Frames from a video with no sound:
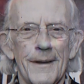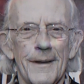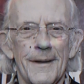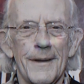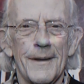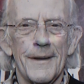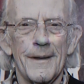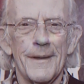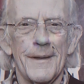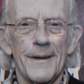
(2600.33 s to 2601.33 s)
in
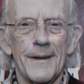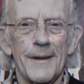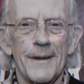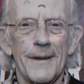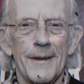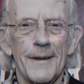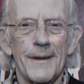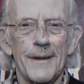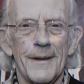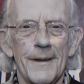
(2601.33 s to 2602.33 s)
1988.
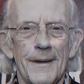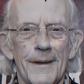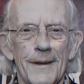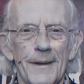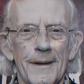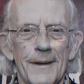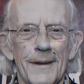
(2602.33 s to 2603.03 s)
Admittedly, I had